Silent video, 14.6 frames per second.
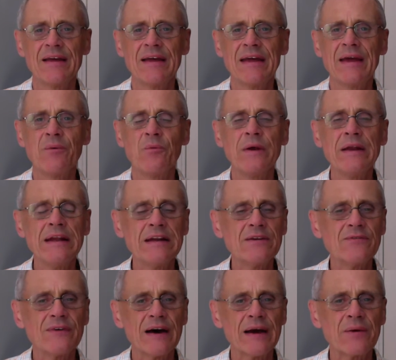And we need to
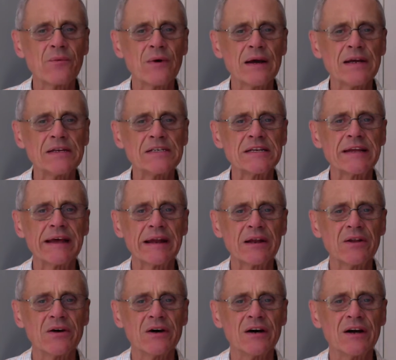find ways to get
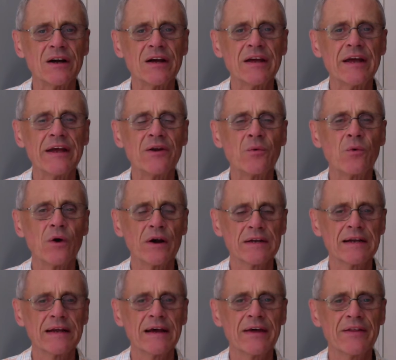along and to work
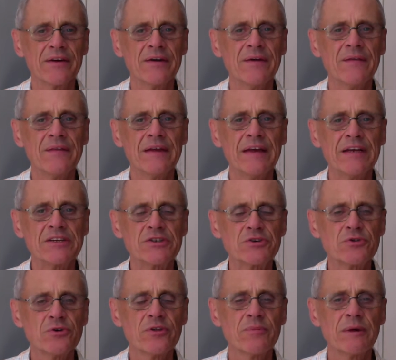together. It's
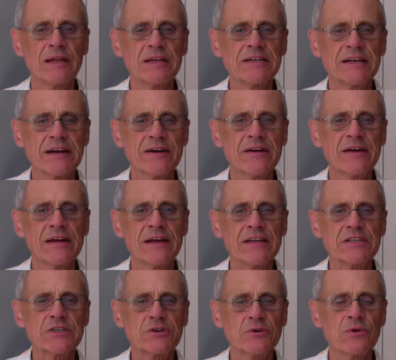true in the military.
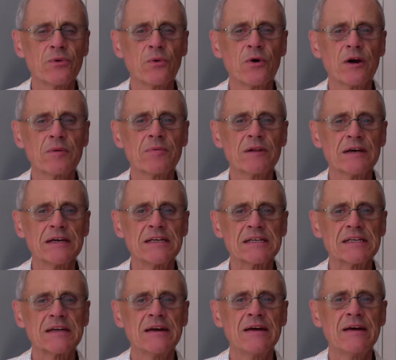It's true in the
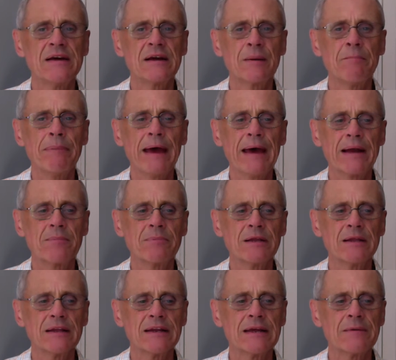workplace.
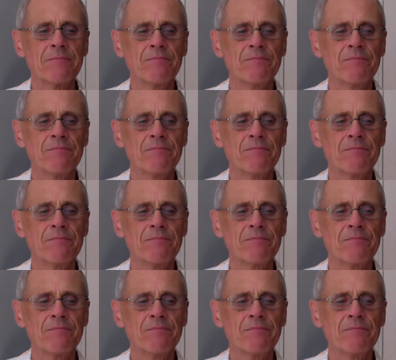Compatibility.